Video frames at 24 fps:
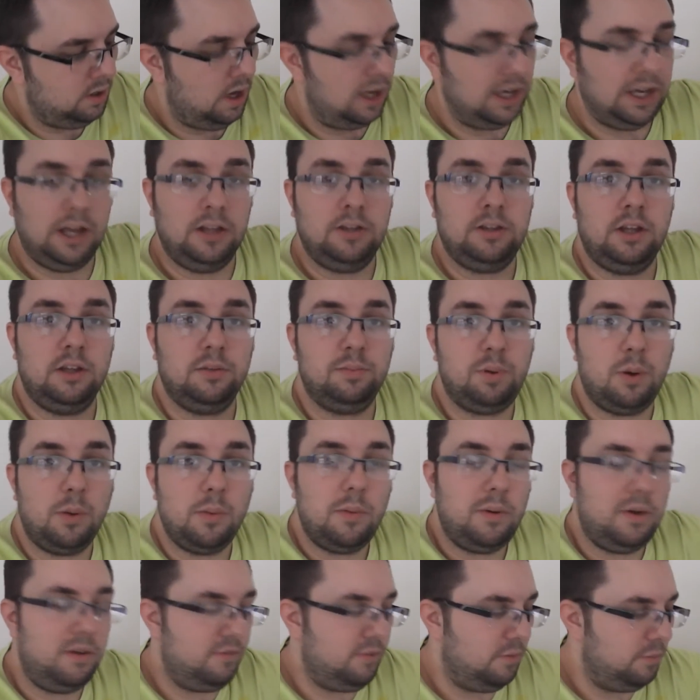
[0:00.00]
guess that's
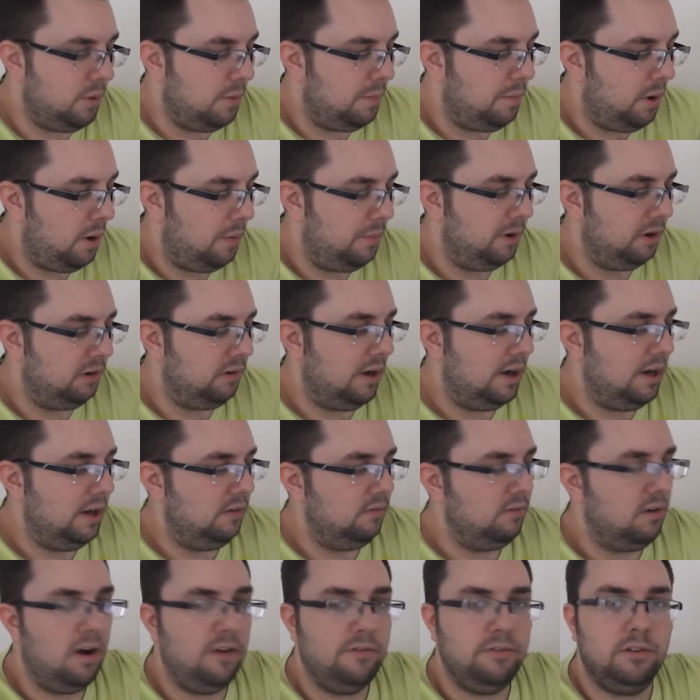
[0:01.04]
probably from the
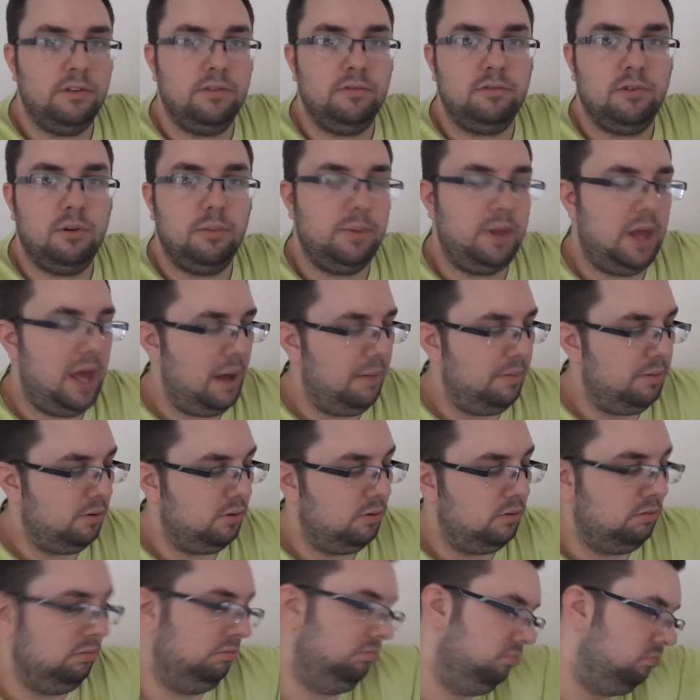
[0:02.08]
pomegranate rather than from the
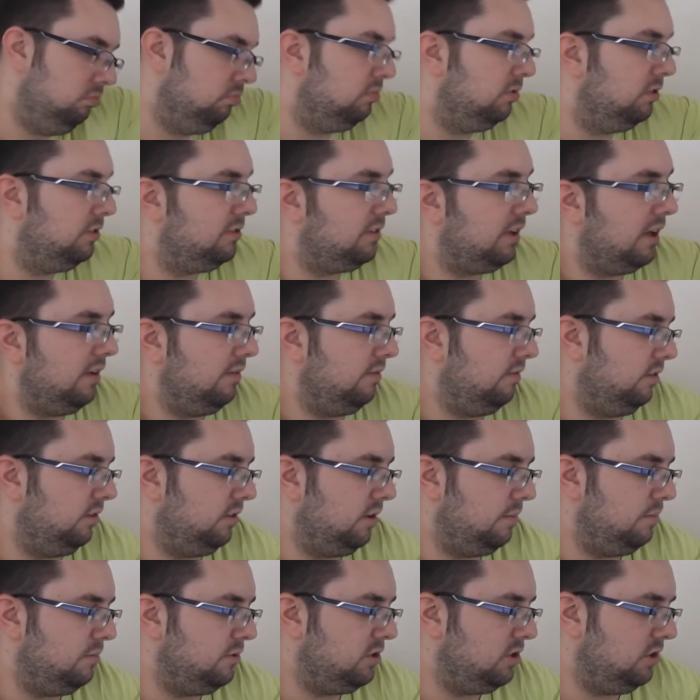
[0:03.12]
apple. Safe
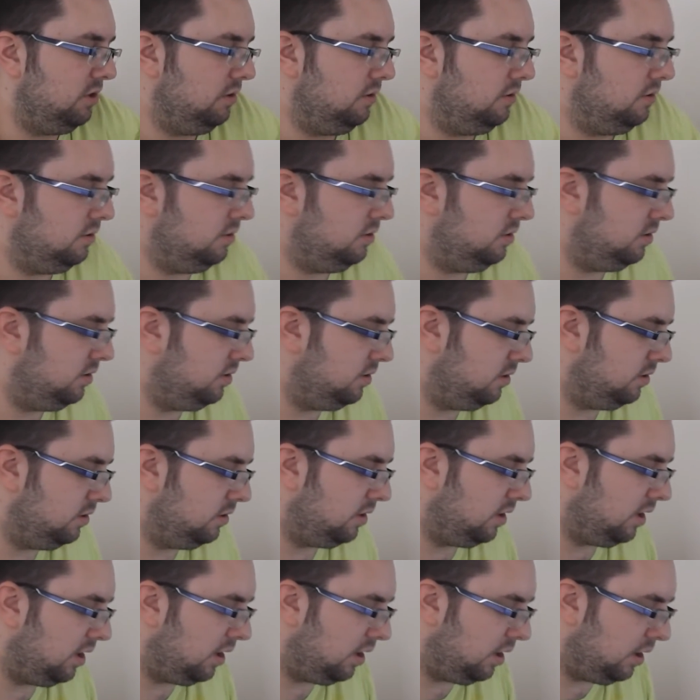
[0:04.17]
assumption.
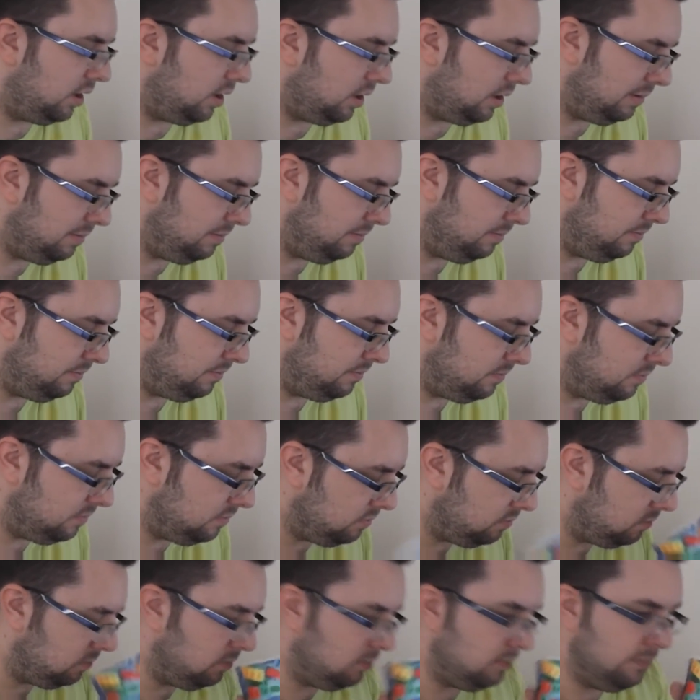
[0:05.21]
My
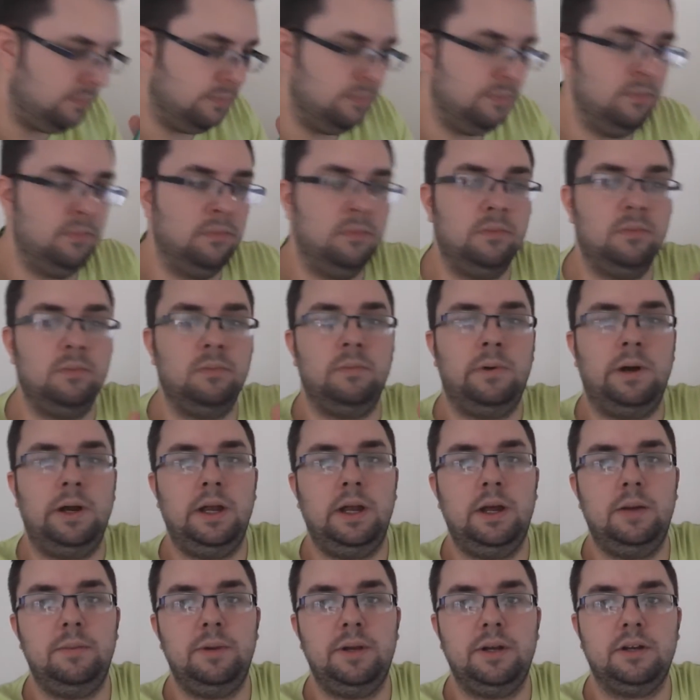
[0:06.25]

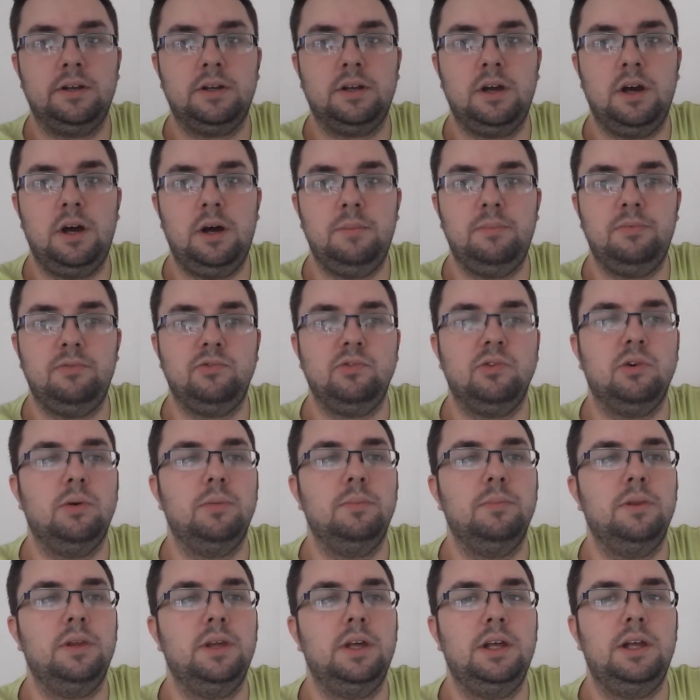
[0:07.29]
Emmett cup
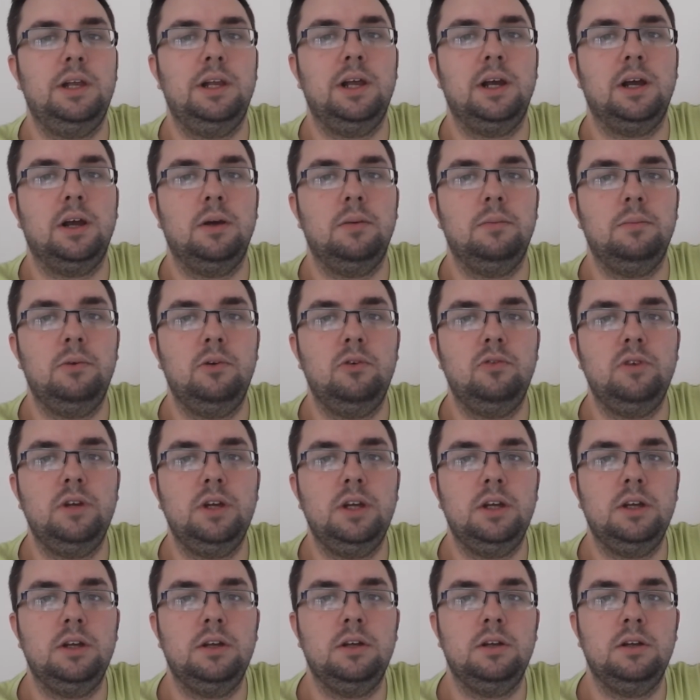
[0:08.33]
from the Lego
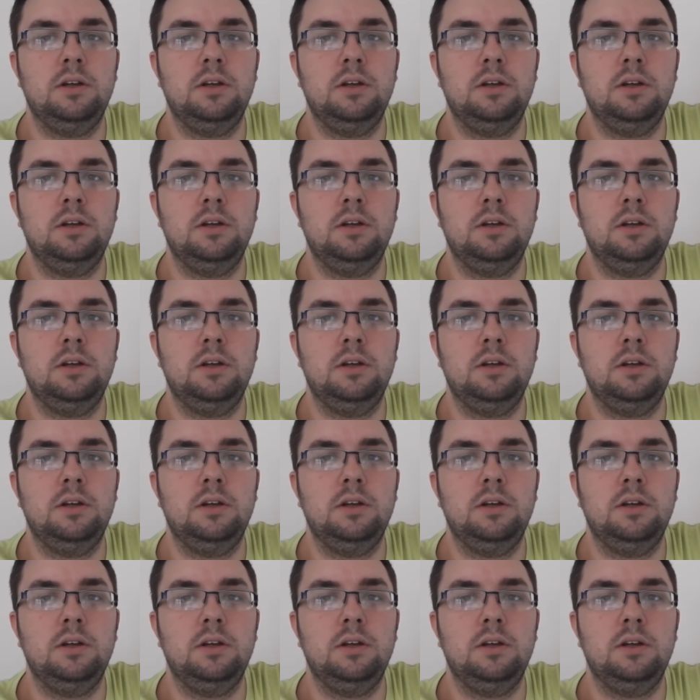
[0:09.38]
movie.